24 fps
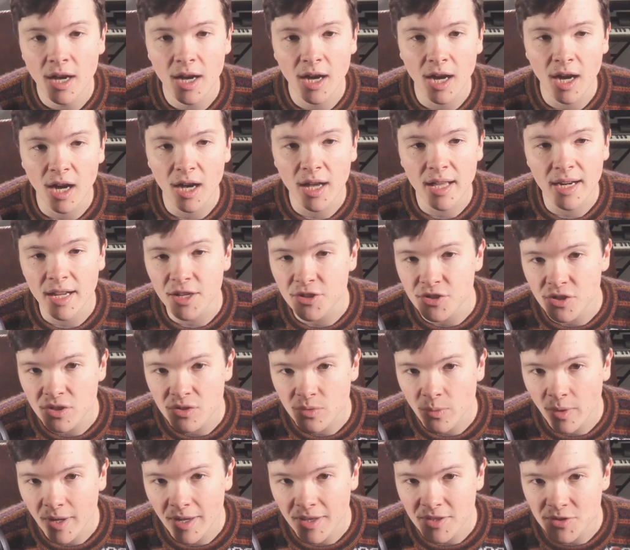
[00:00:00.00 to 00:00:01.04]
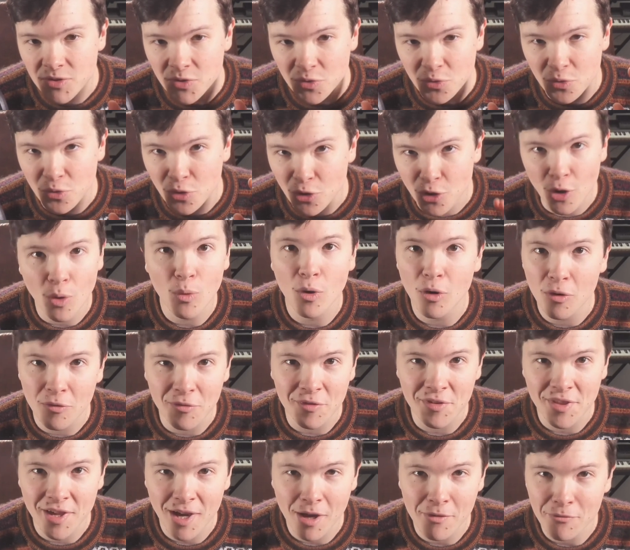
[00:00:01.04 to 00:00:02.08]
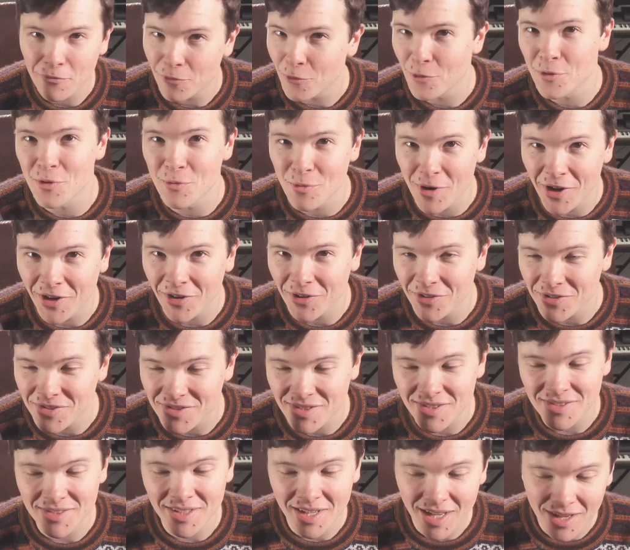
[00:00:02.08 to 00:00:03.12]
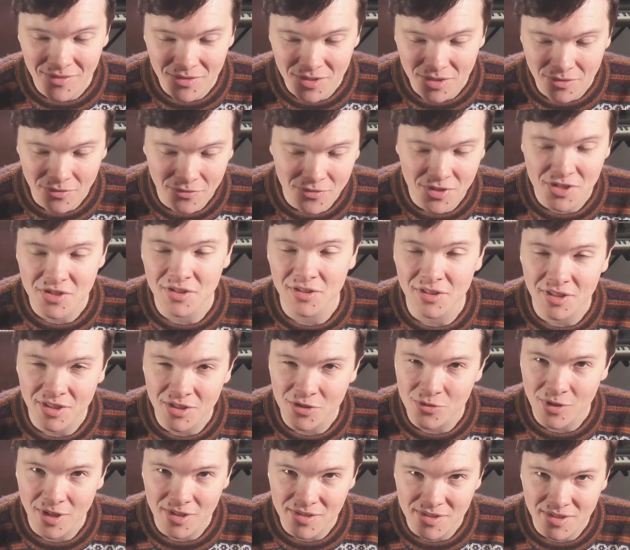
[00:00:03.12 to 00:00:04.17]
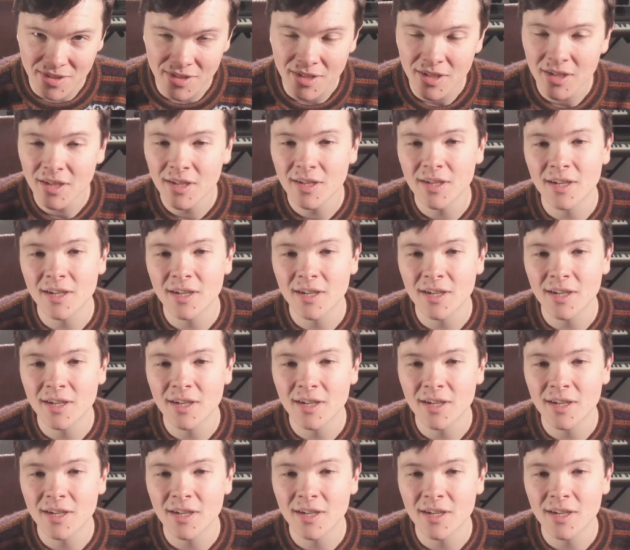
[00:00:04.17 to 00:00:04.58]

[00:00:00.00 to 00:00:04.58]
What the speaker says: And I just wanted to go over that for the record, since I haven't officially addressed it